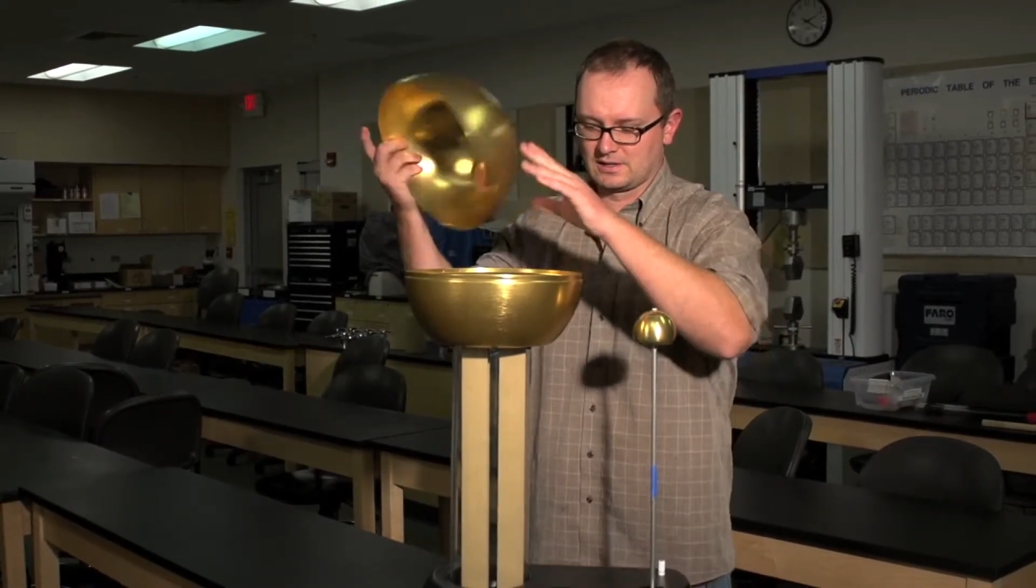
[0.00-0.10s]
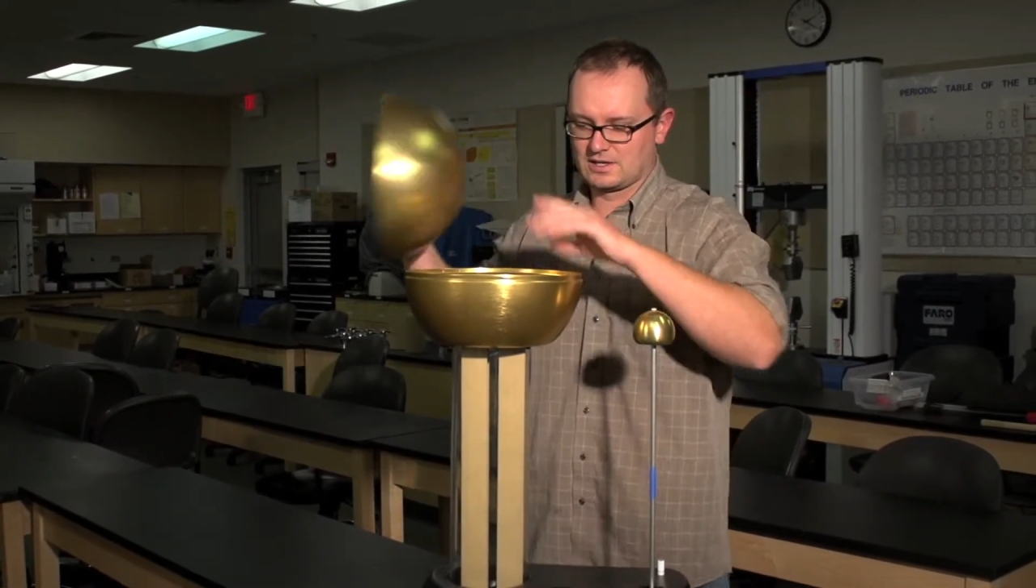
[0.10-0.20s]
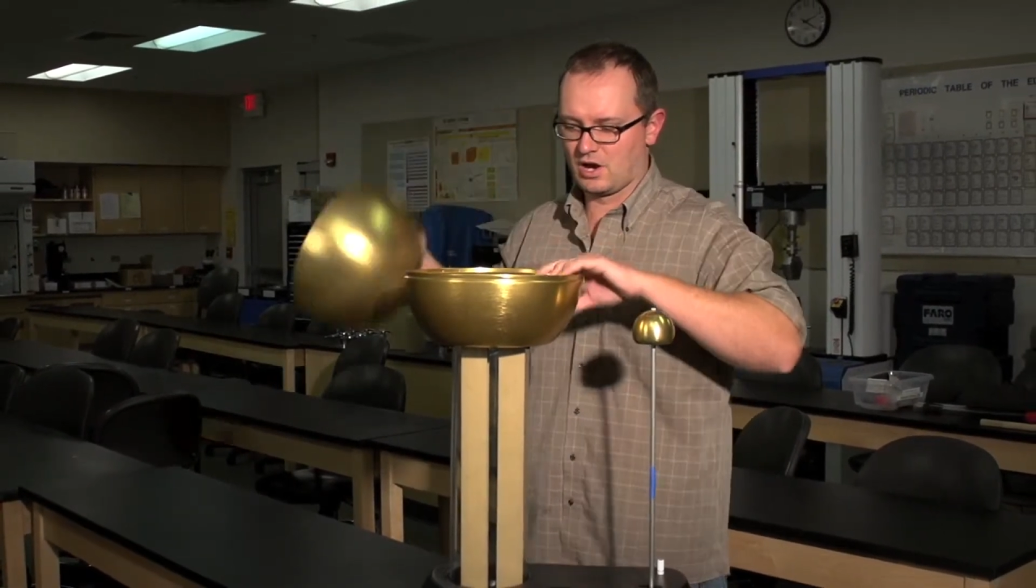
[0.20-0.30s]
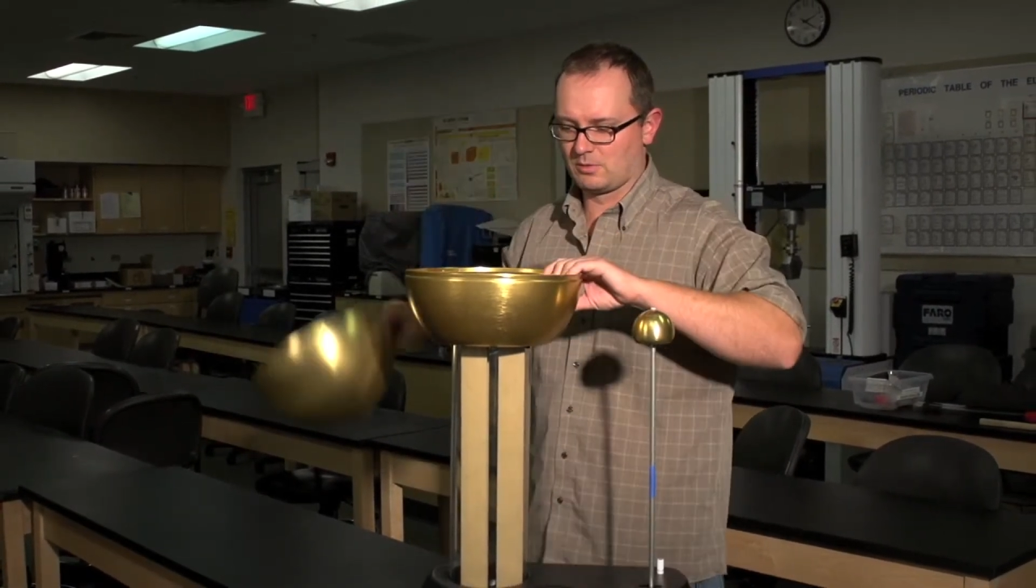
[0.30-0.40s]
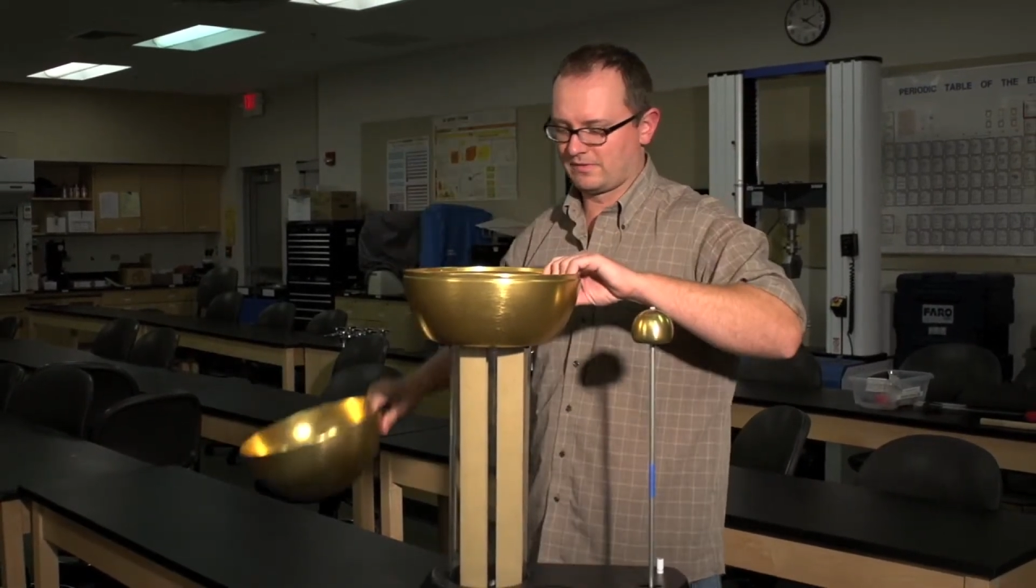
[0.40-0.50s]

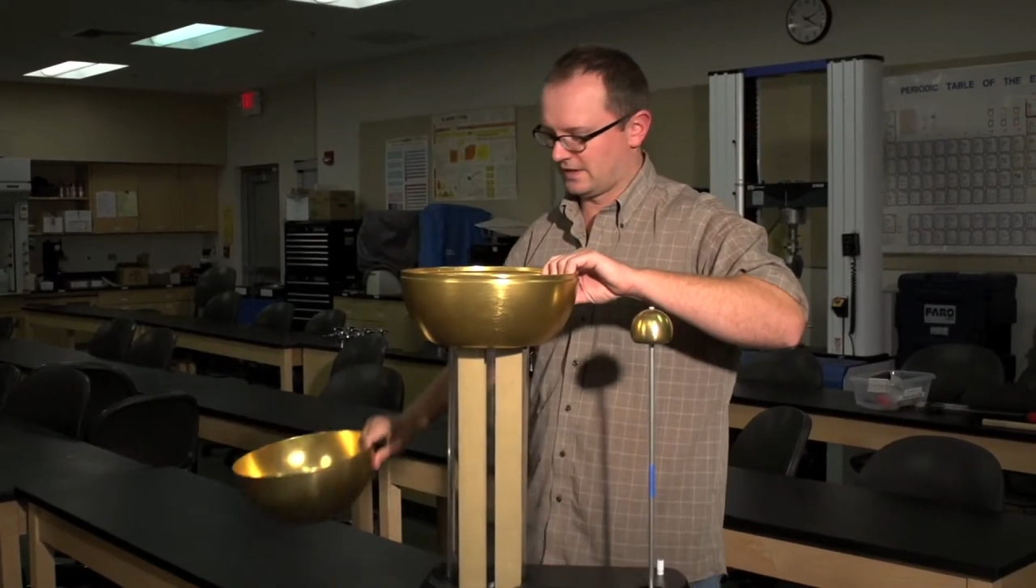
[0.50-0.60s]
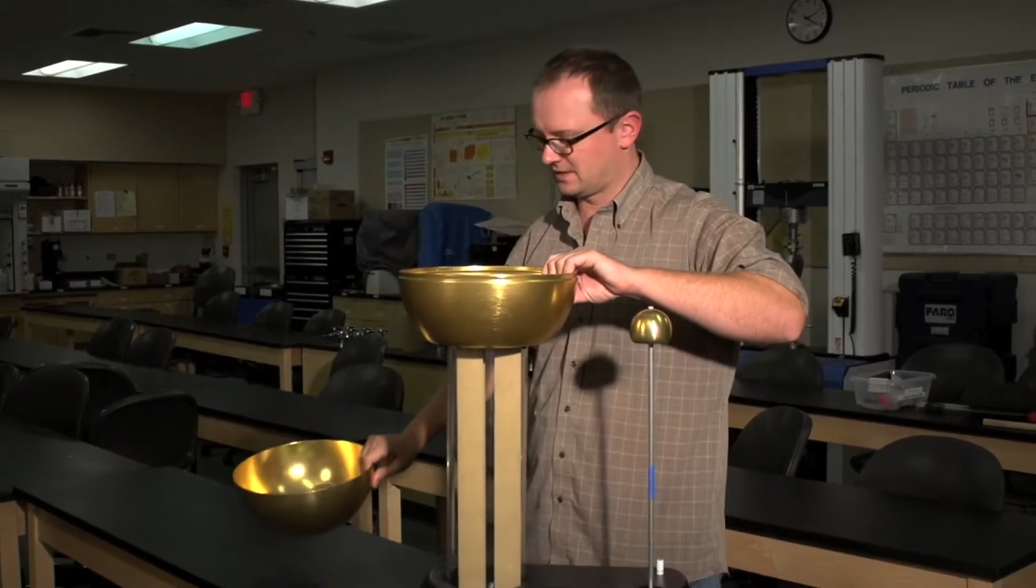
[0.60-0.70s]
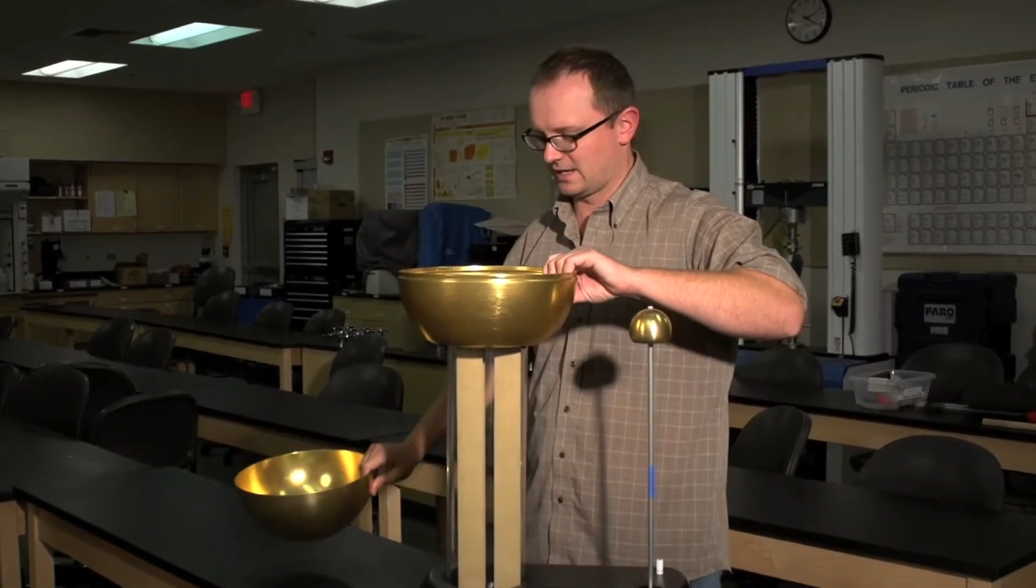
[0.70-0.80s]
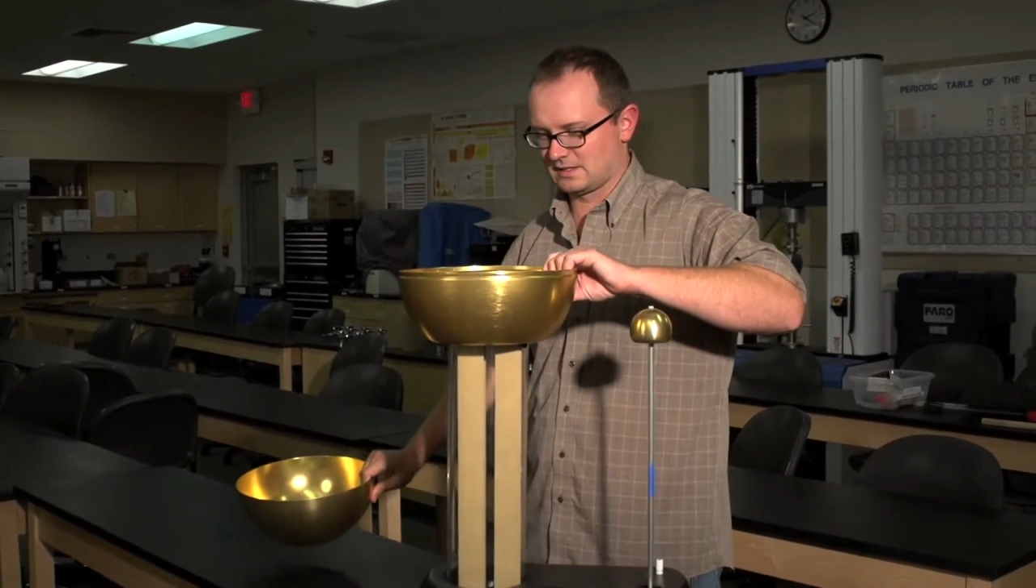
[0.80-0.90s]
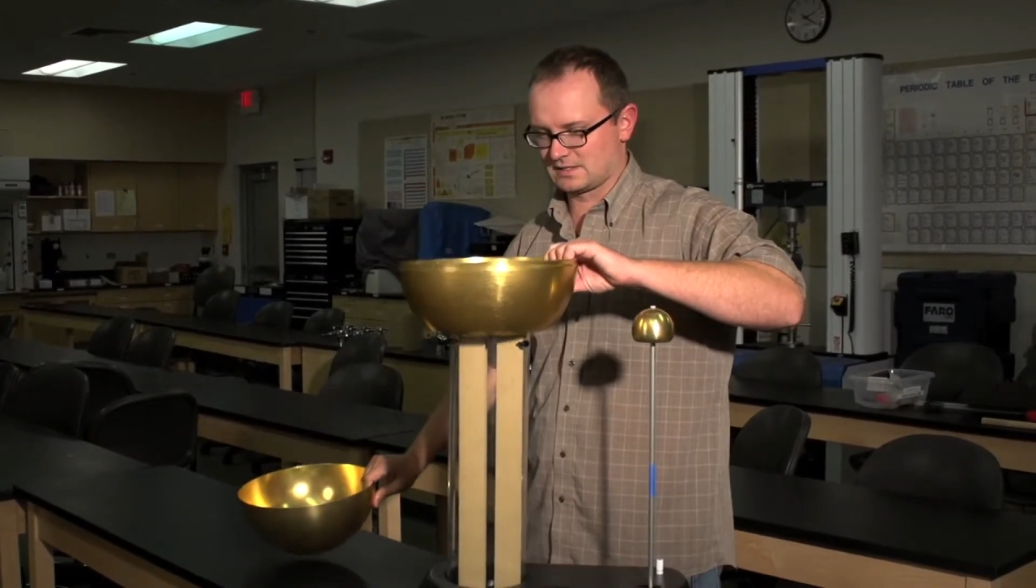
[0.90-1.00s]
dome, if I
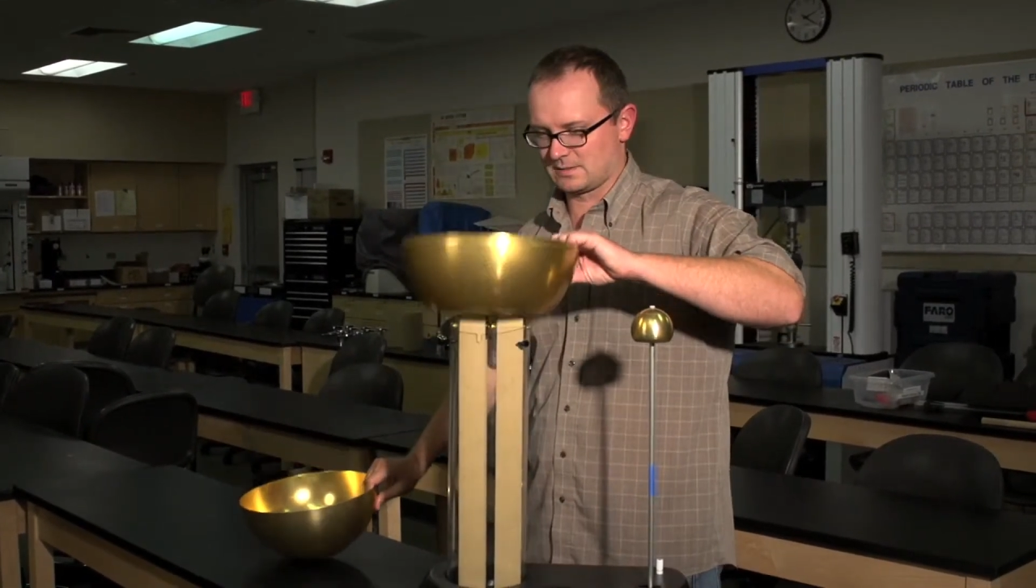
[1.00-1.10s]
take this